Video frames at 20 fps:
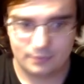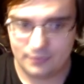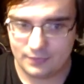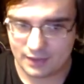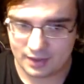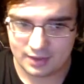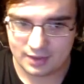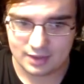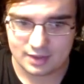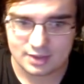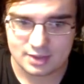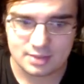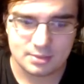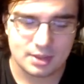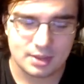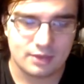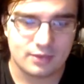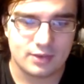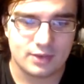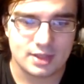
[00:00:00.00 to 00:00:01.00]
think that's gonna be it for
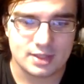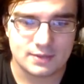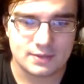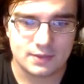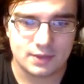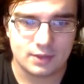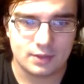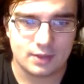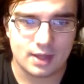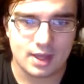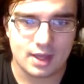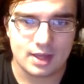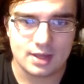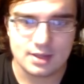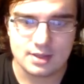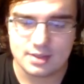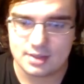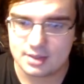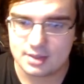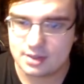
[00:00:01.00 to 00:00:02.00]
this video,
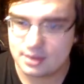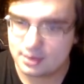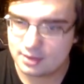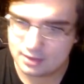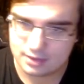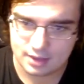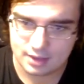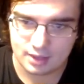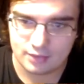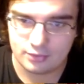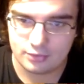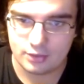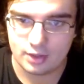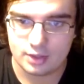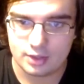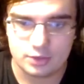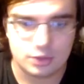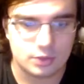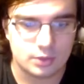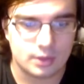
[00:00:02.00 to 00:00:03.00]
guys. Had fun
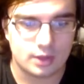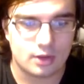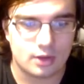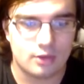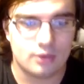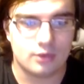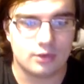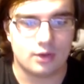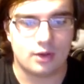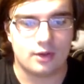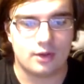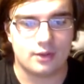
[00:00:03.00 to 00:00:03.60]
going over all the